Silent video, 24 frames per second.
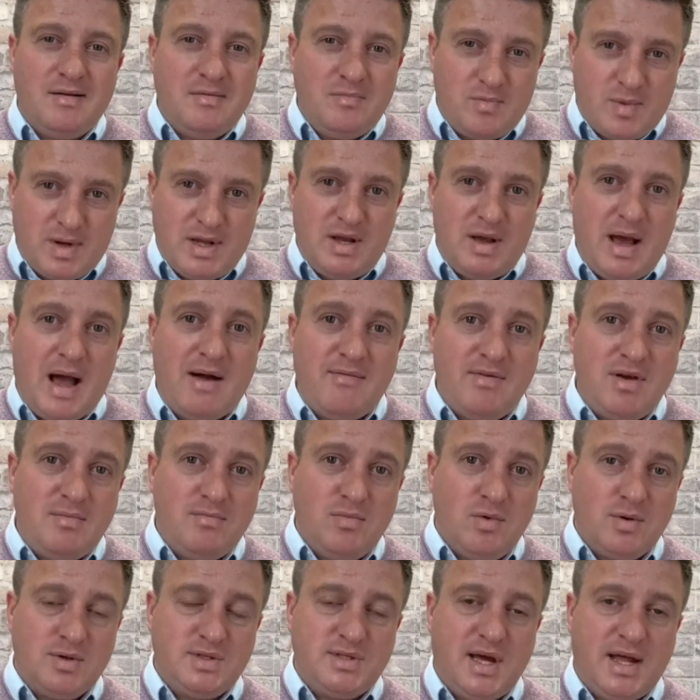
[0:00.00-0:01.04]
when you're having
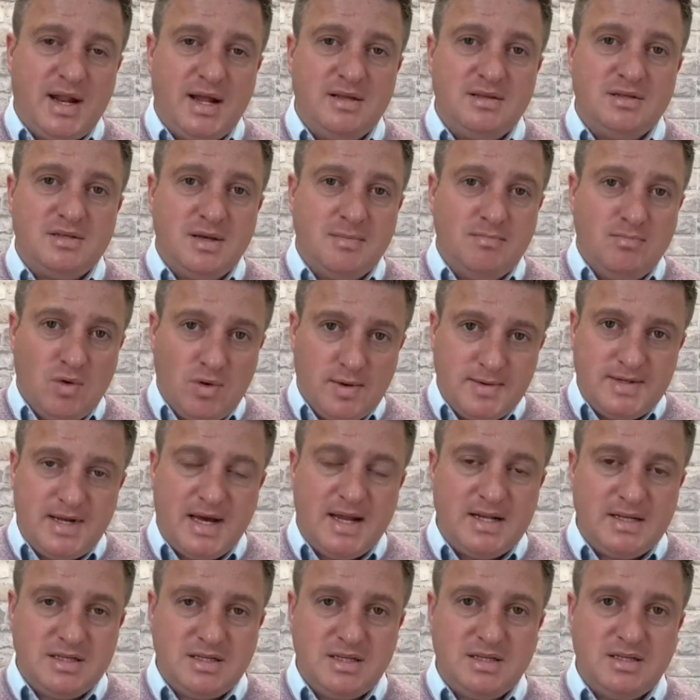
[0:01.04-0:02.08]
more tenants and more
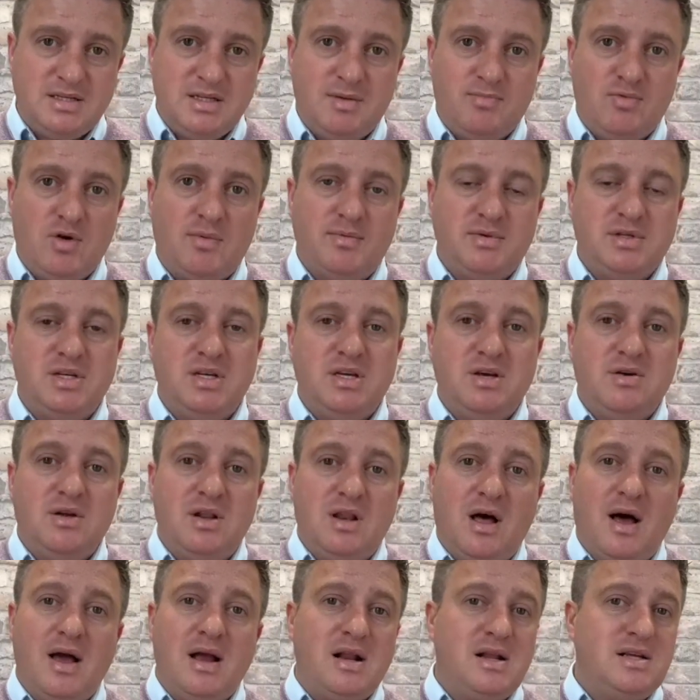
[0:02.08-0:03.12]
tenancies in a property, you're
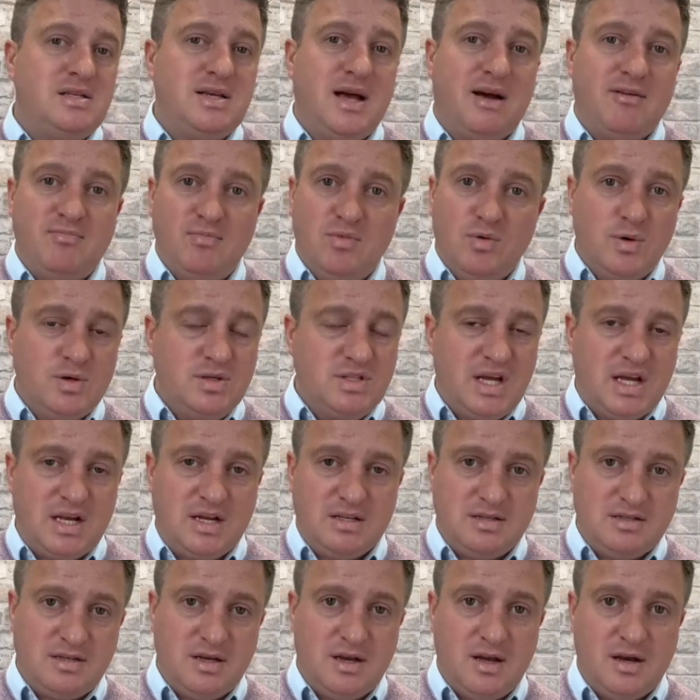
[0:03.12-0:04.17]
likely to have more
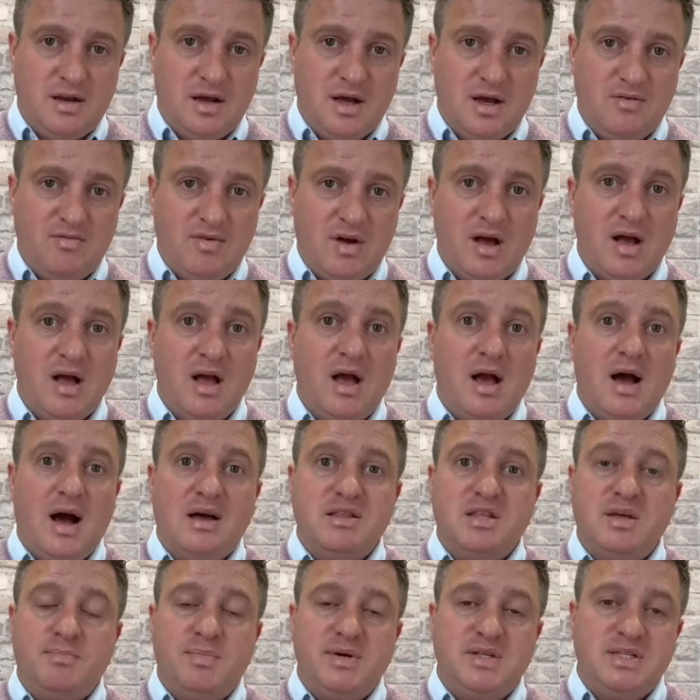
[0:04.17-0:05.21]
tenant turnover
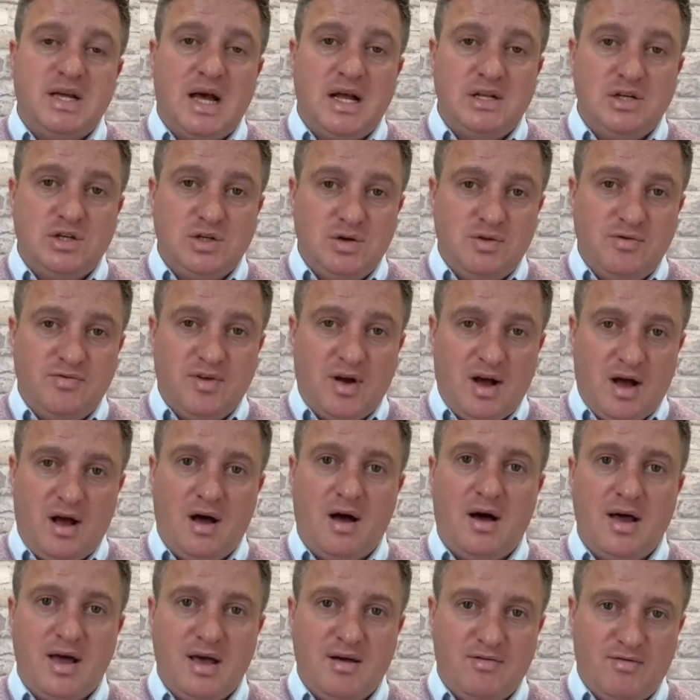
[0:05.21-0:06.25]
and the potential for
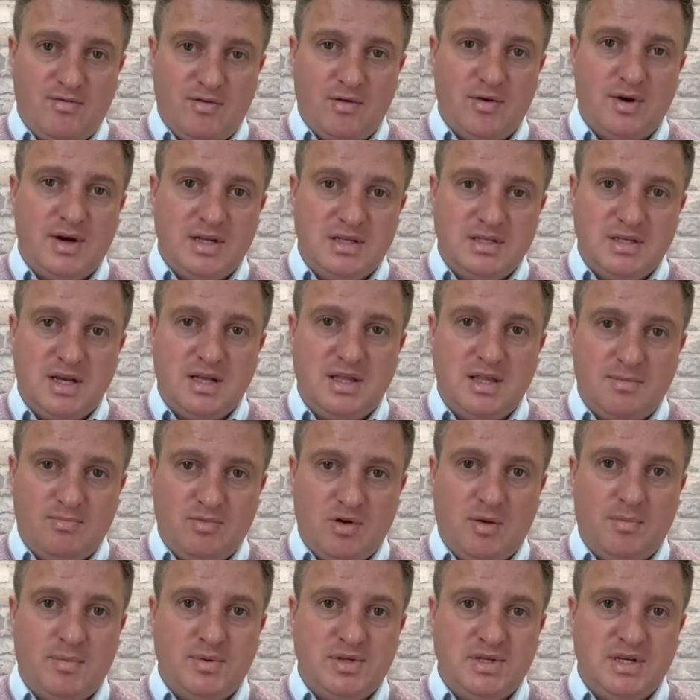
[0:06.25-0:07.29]
higher voids in the
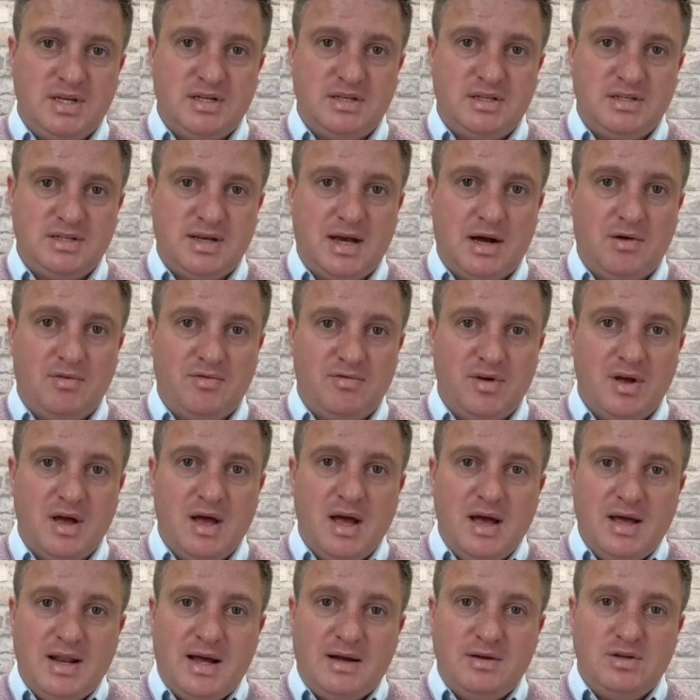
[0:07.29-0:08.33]
property itself.
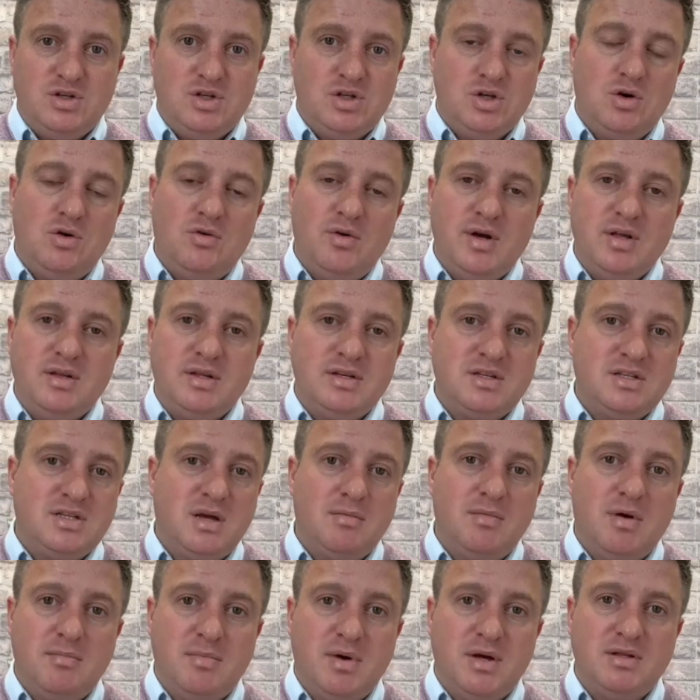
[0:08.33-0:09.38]
Now, during the
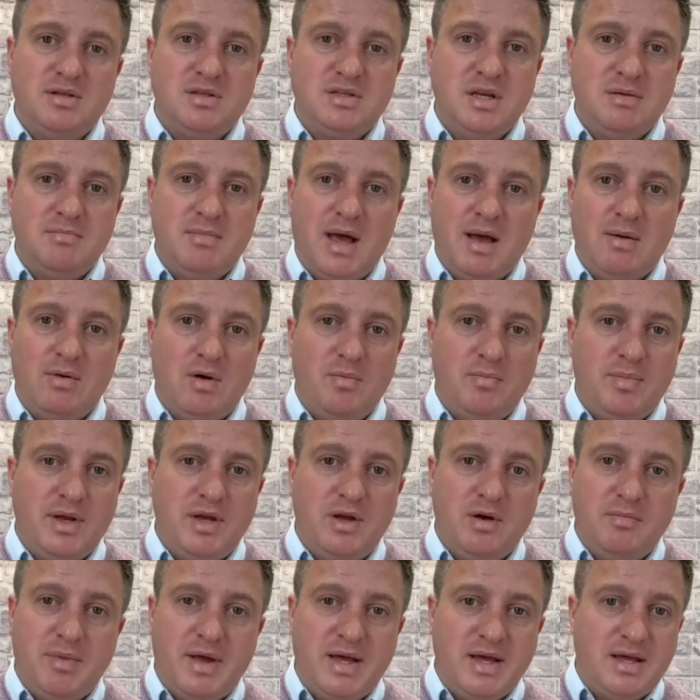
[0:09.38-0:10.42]
summer months, it may well be
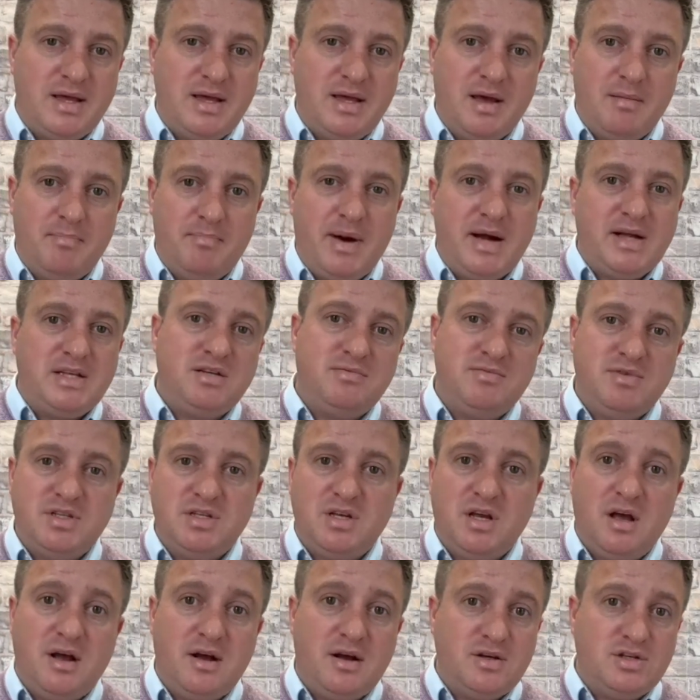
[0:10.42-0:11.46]
you're making a better
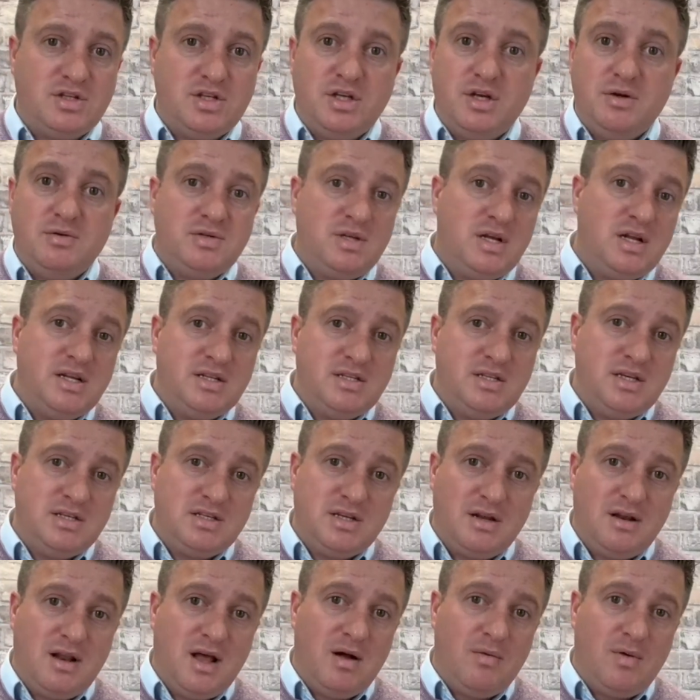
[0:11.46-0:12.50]
return because the utilities
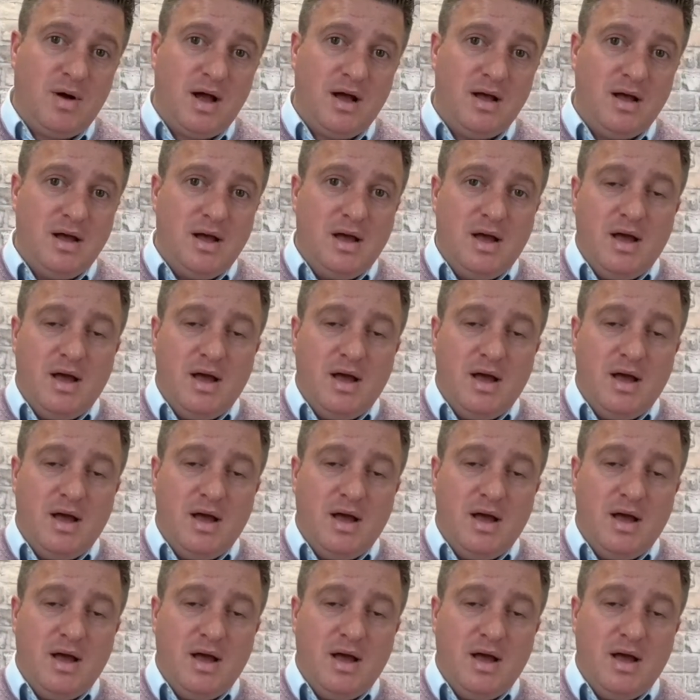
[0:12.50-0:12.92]
are lower.